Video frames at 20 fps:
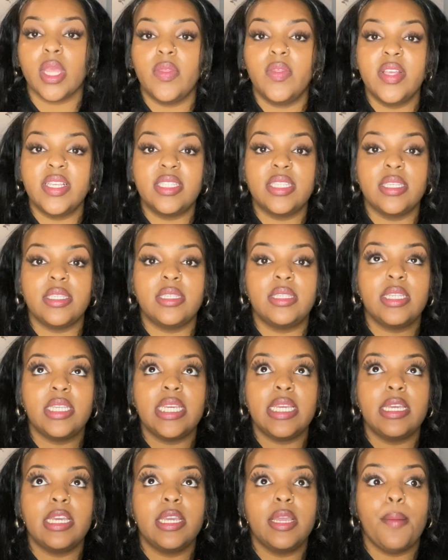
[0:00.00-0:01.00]
This is
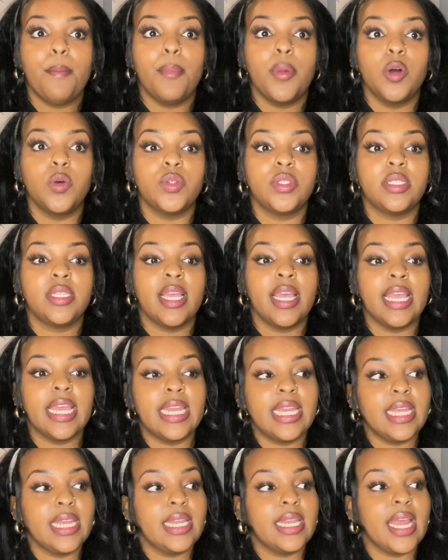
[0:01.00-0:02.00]
the most
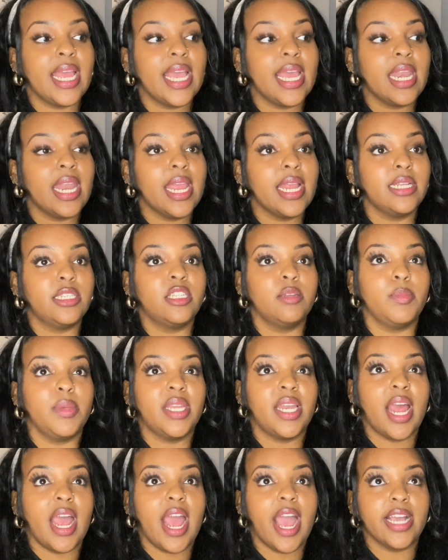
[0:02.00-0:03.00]
hidden and
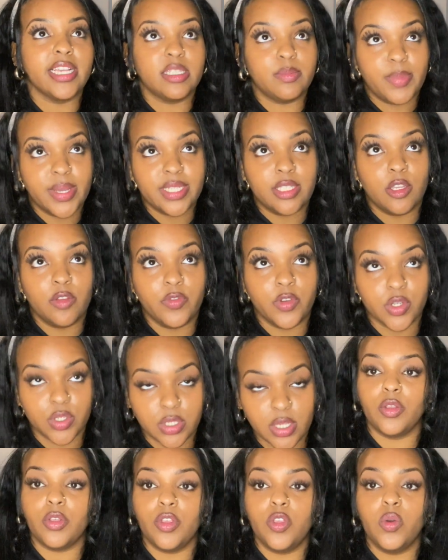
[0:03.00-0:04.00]
intimate aspect of
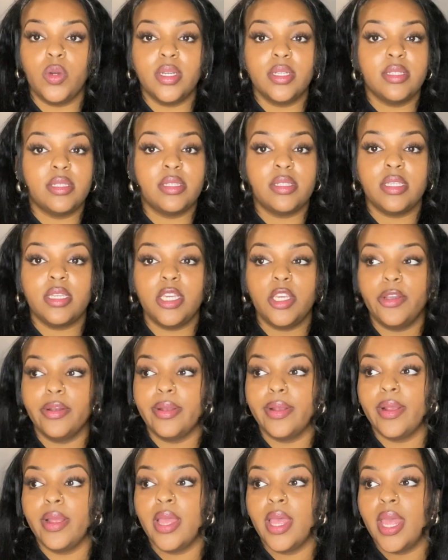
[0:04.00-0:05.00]
yourself. You can see
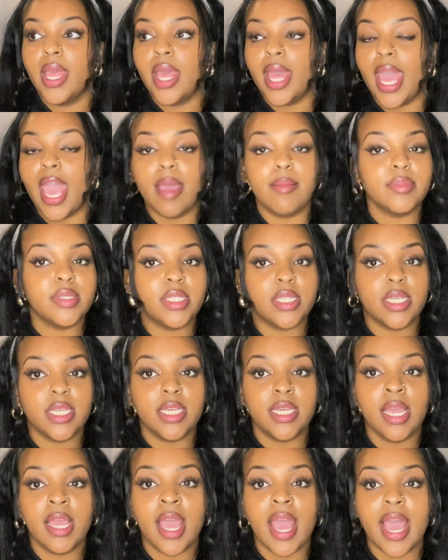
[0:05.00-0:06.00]
your
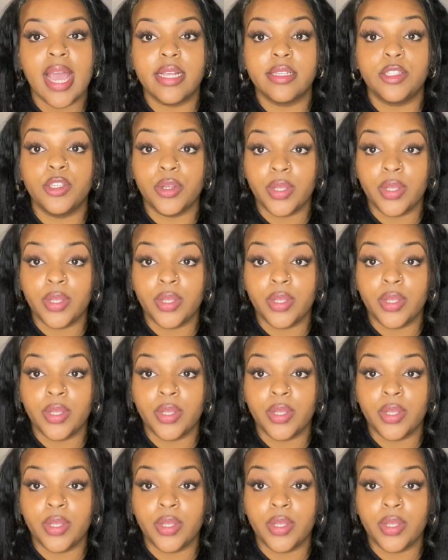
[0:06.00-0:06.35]
MC as your